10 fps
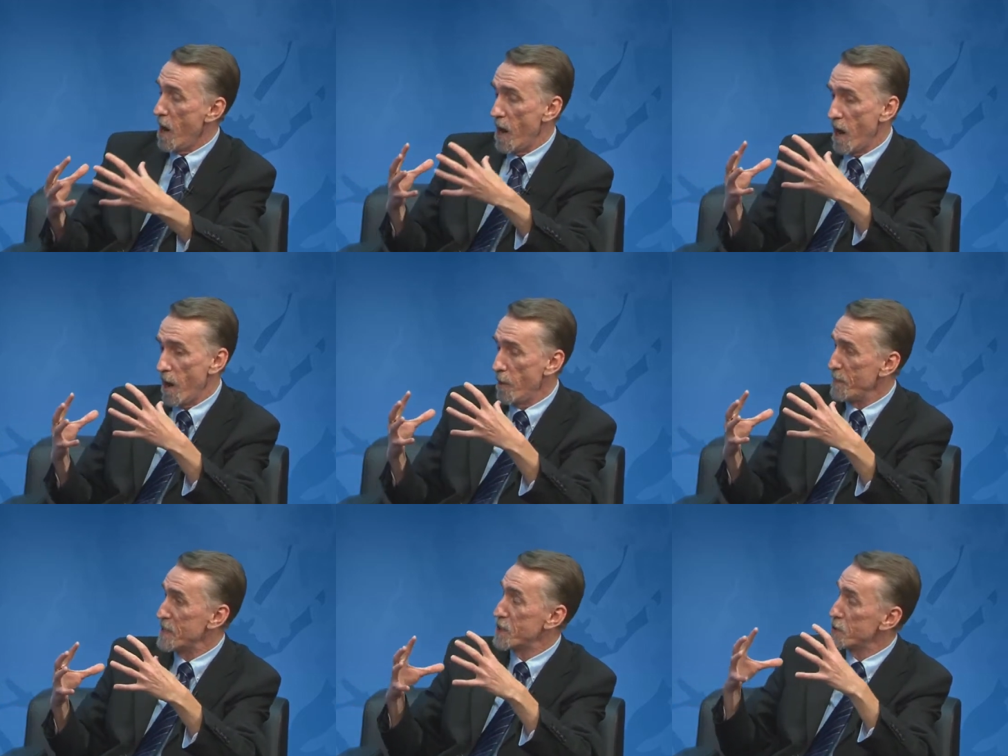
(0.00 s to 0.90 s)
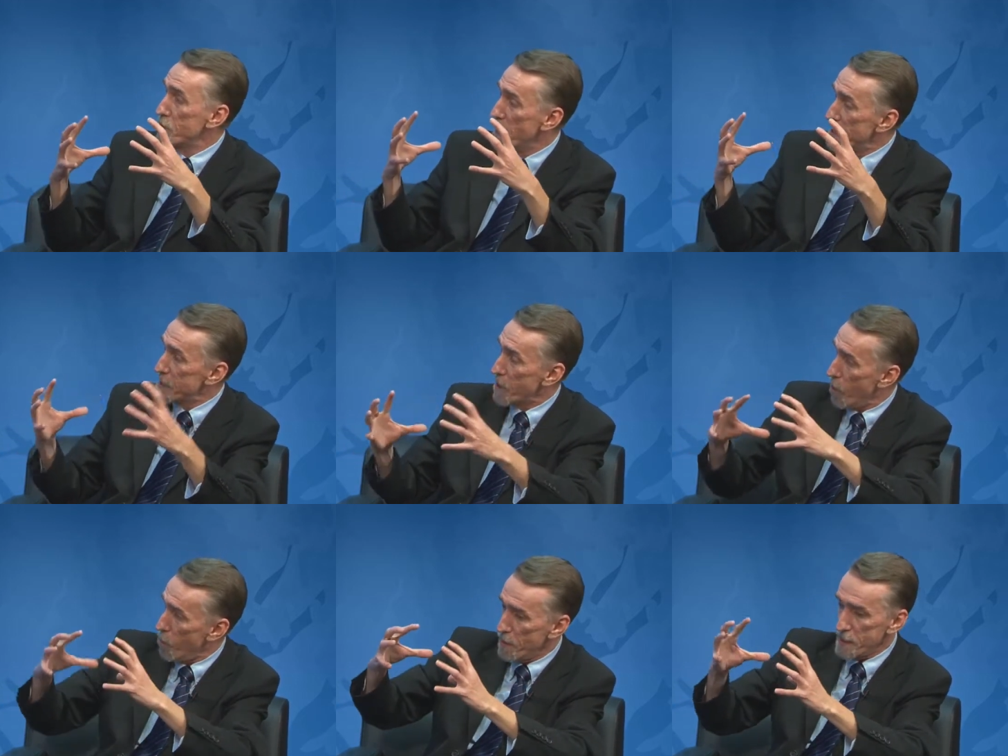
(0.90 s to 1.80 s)
as a
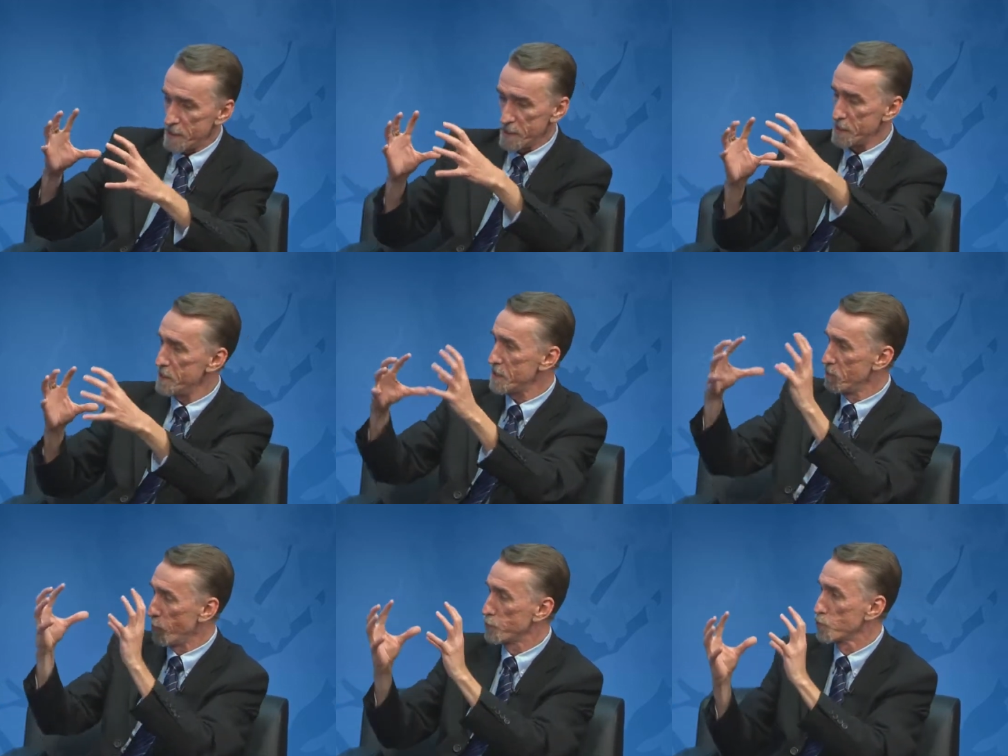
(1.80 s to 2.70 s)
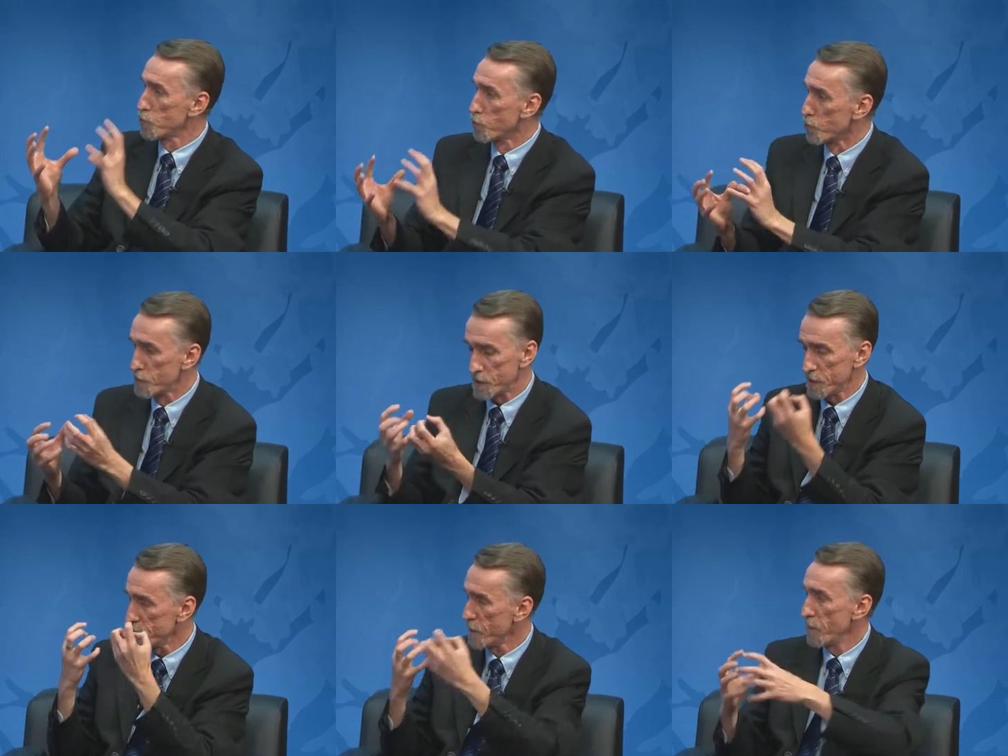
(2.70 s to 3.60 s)
complex, as a system of
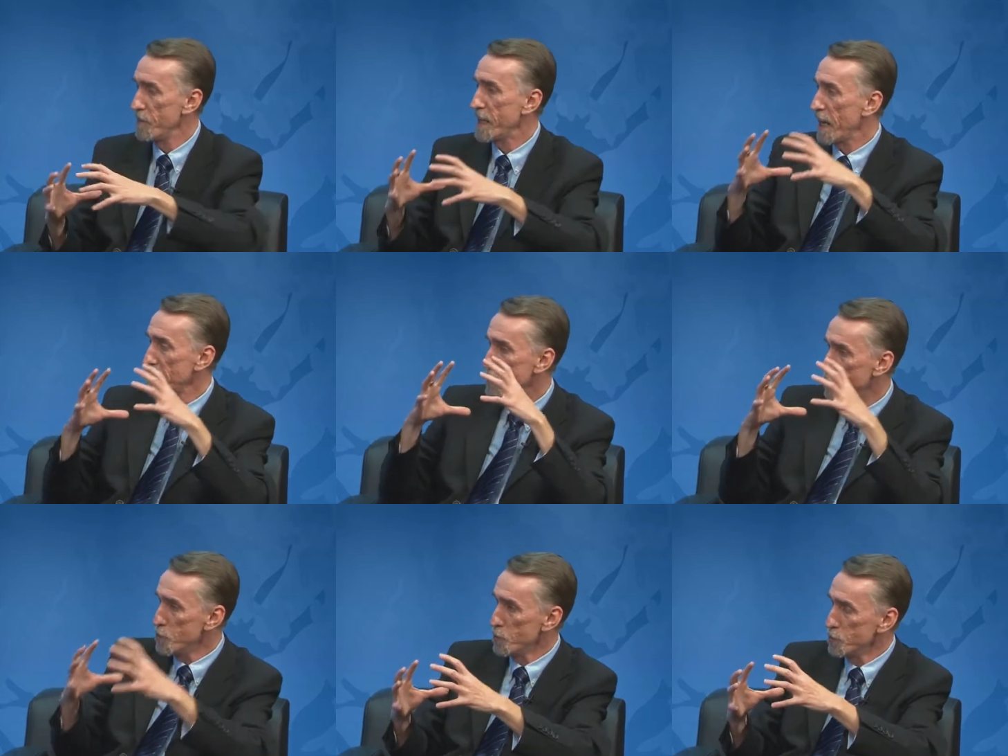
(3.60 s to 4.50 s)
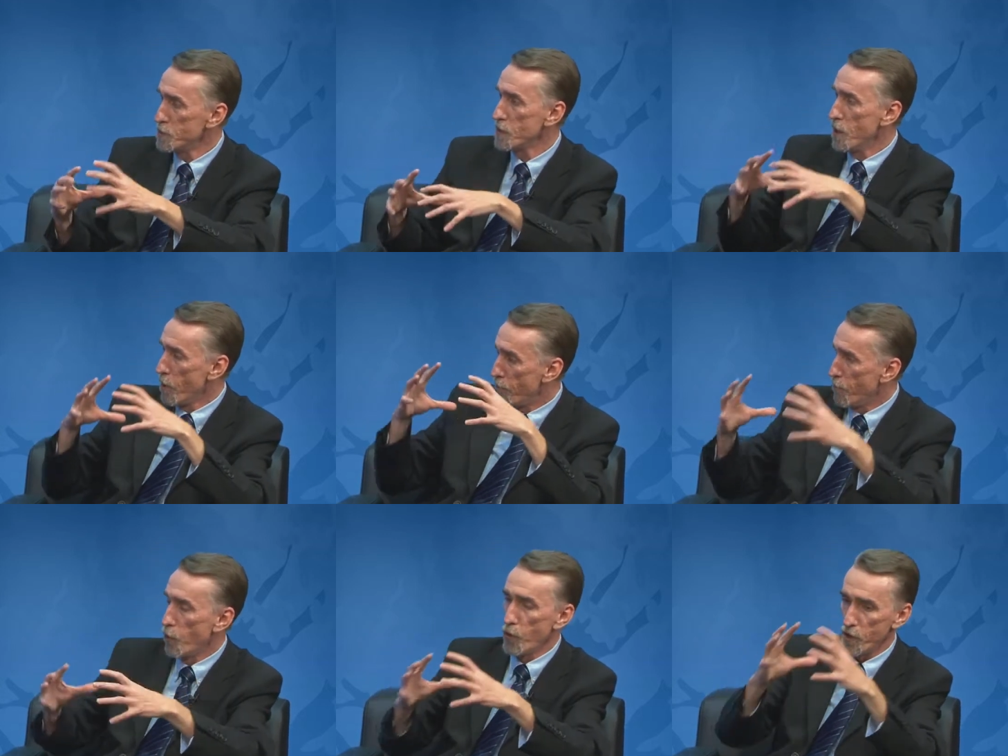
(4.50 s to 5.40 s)
tools we can use
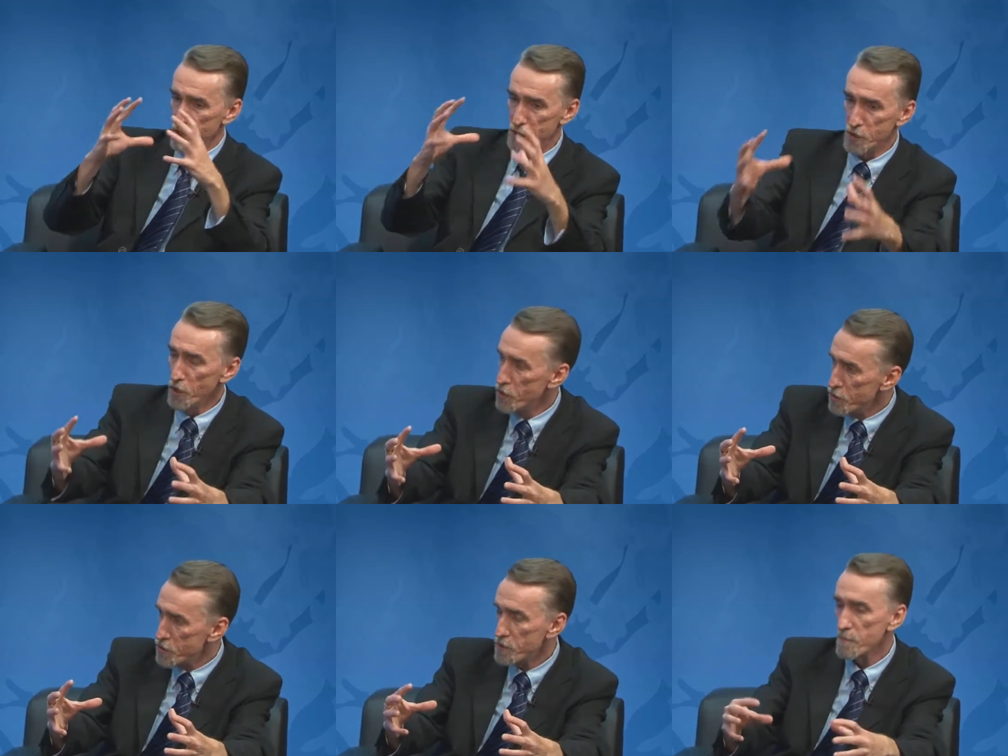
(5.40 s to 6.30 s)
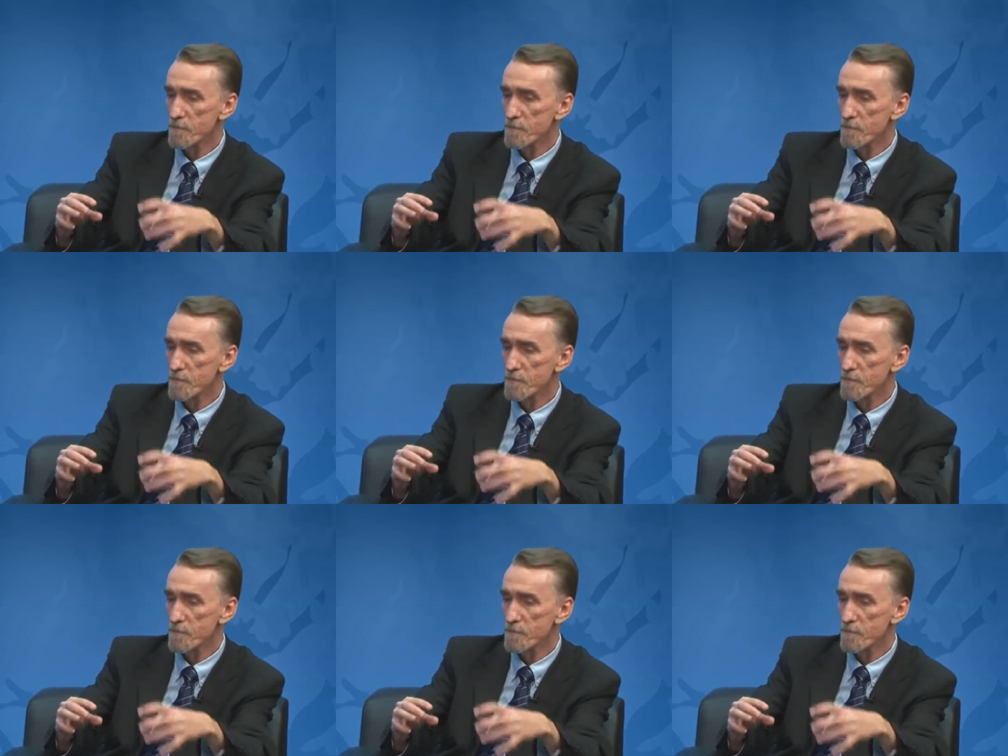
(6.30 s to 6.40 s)
for research,